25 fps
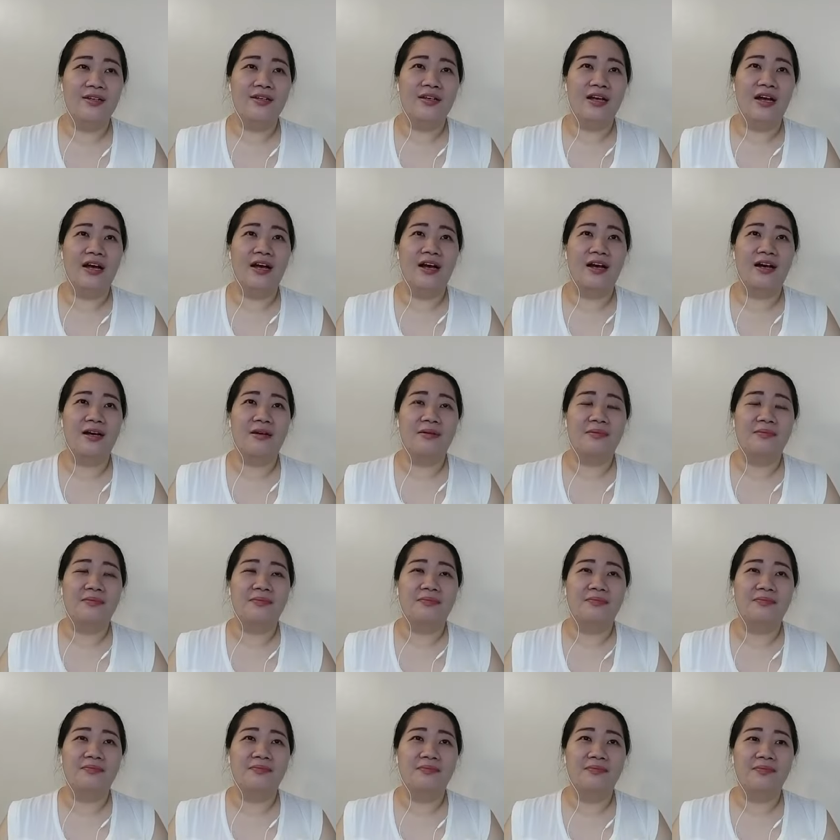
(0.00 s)

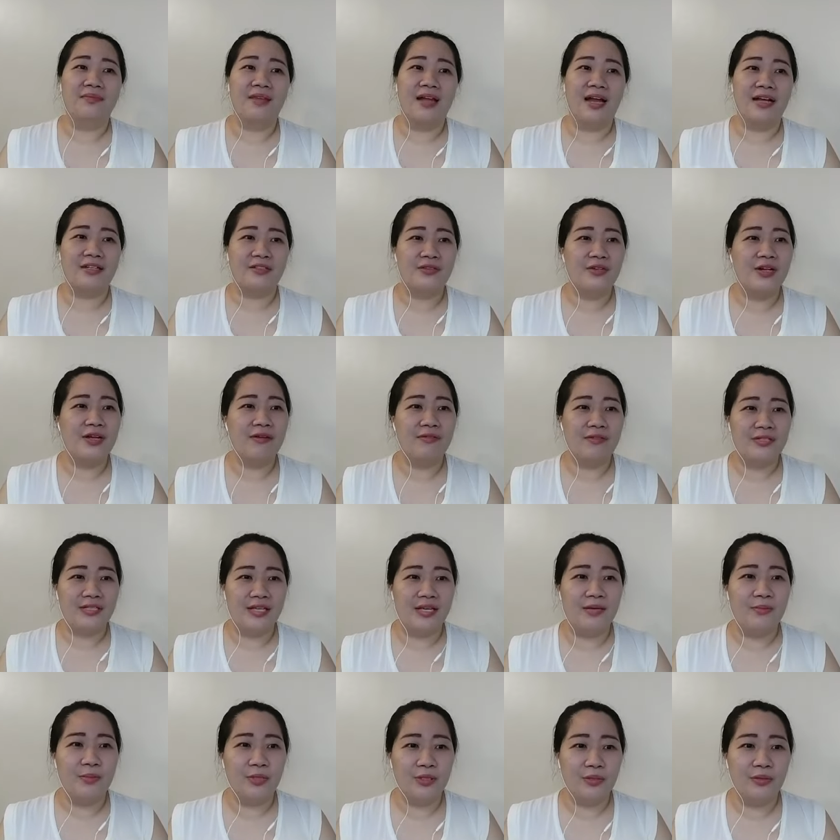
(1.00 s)
Um, actually, I was
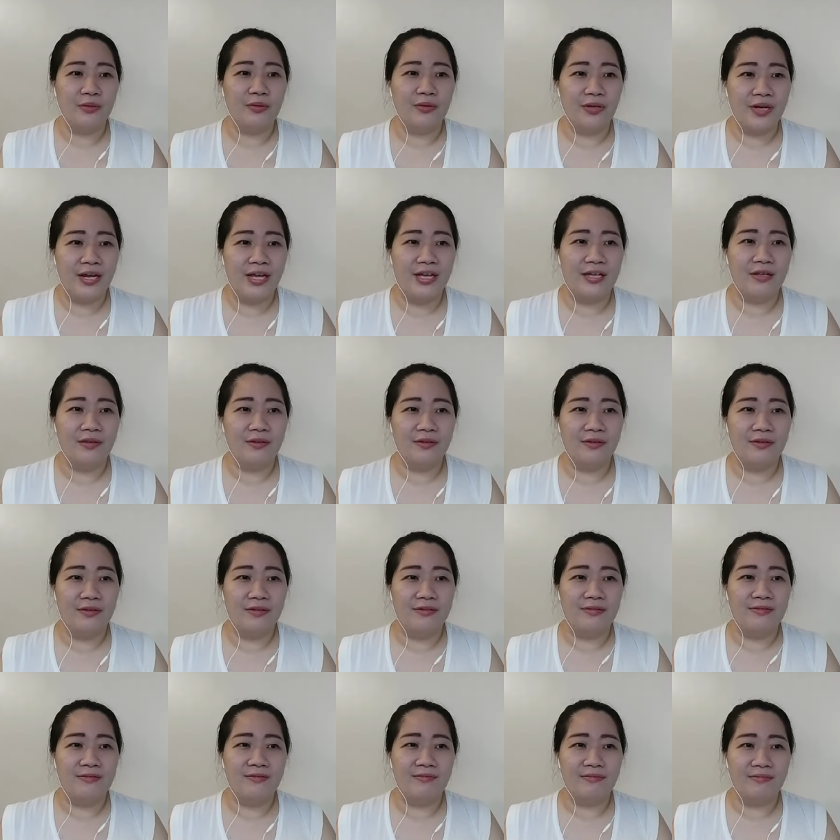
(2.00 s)
able to create
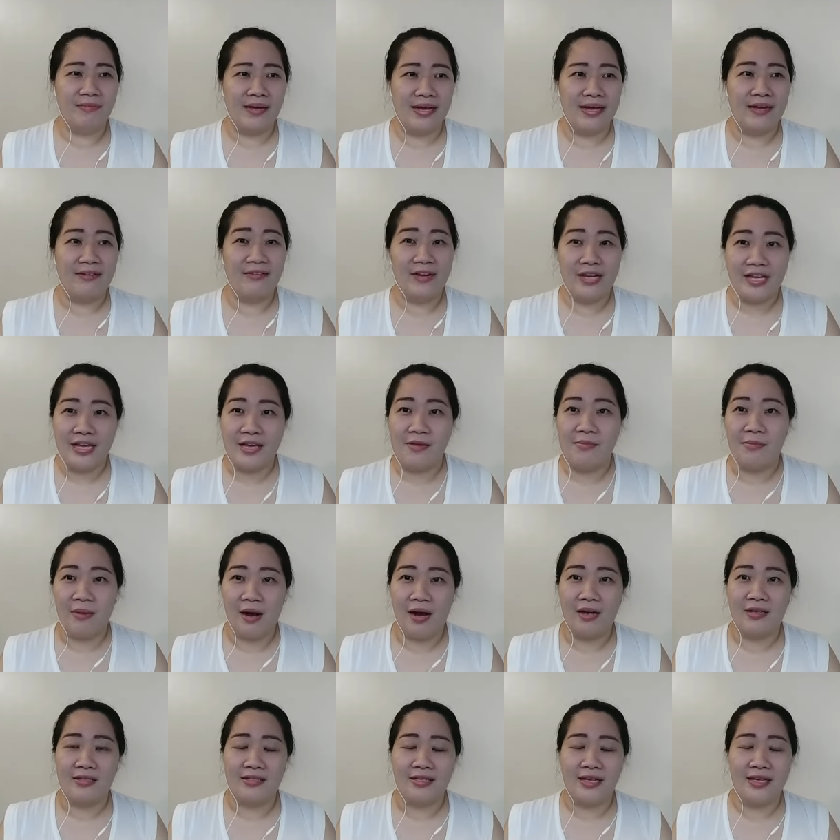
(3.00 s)
my Reiki
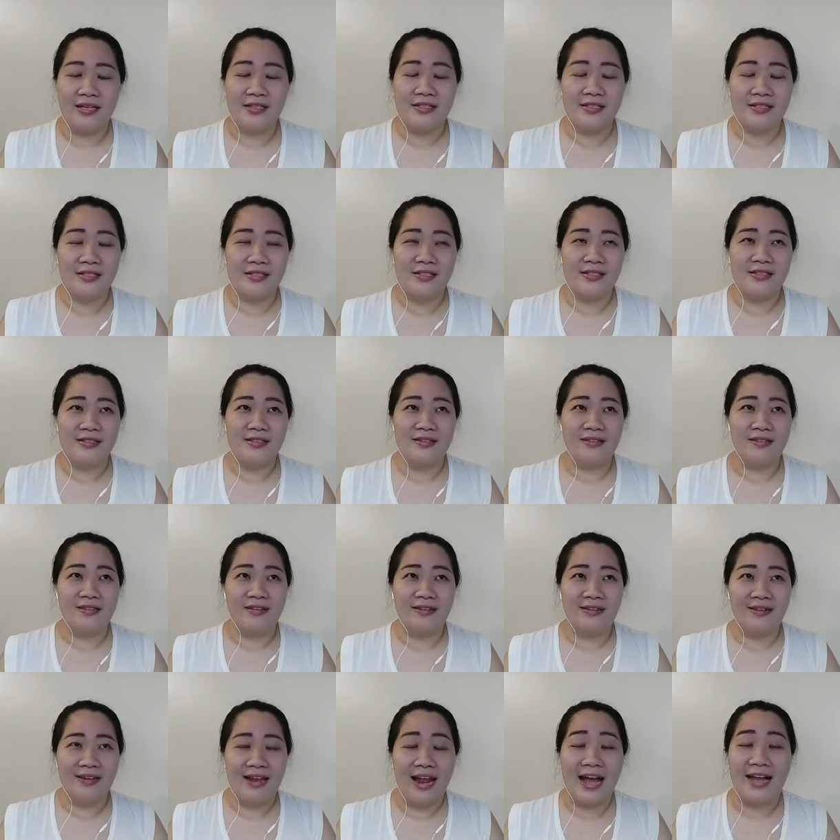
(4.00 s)
boxes
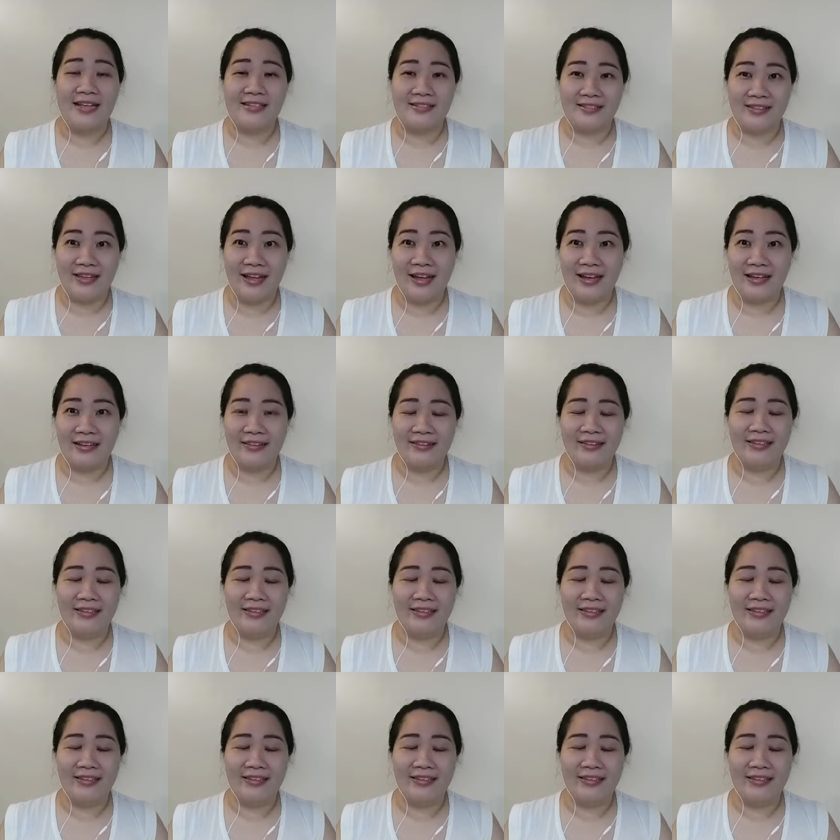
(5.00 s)
last night,